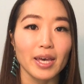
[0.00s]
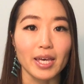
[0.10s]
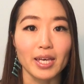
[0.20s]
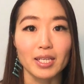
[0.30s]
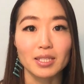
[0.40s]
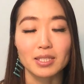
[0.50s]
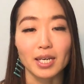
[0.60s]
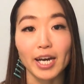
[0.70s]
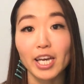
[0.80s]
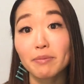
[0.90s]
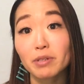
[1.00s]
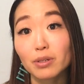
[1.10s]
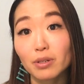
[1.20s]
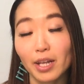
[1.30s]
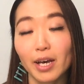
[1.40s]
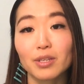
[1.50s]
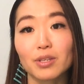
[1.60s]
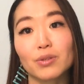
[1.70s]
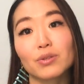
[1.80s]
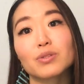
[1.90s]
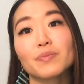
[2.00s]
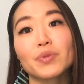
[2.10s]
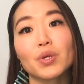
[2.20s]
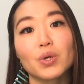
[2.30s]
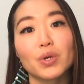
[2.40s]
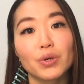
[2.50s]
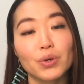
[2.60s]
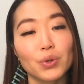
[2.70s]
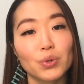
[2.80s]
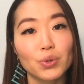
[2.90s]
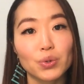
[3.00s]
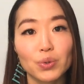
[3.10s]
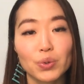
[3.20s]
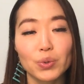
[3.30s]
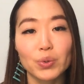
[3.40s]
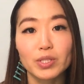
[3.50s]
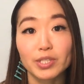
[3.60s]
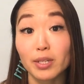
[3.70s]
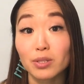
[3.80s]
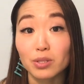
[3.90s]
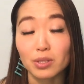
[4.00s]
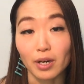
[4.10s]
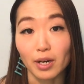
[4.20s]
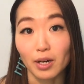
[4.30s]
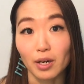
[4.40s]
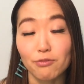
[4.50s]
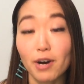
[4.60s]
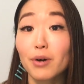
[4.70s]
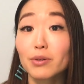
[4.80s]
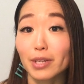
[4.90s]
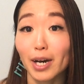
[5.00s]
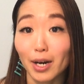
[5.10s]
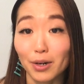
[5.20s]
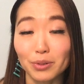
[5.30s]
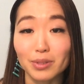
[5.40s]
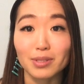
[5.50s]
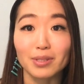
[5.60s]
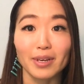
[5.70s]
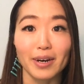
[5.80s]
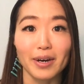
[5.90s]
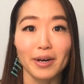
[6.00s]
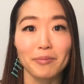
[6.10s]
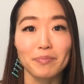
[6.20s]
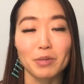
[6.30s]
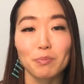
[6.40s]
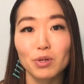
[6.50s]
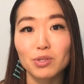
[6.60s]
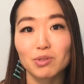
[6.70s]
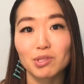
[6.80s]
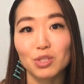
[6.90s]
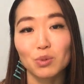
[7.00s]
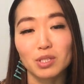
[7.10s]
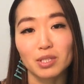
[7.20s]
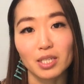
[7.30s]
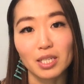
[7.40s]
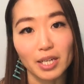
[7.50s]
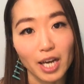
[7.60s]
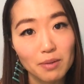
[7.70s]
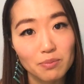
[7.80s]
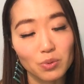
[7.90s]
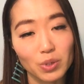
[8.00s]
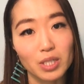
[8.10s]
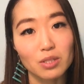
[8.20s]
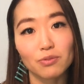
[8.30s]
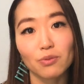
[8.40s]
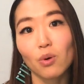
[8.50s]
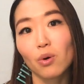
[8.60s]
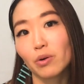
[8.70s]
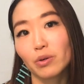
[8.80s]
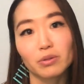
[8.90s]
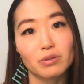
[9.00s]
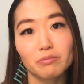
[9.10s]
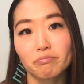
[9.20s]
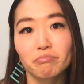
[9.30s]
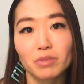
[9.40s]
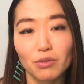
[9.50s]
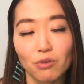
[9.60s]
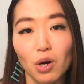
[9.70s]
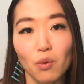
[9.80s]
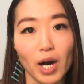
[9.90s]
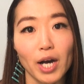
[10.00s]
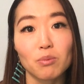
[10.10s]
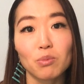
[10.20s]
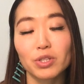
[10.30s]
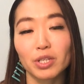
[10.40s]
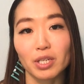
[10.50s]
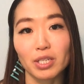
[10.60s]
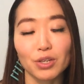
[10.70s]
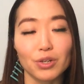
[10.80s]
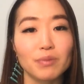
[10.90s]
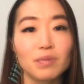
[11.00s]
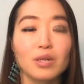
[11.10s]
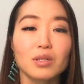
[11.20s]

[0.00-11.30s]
And I have a client who just found out the person she was in love with for a while, more than a year.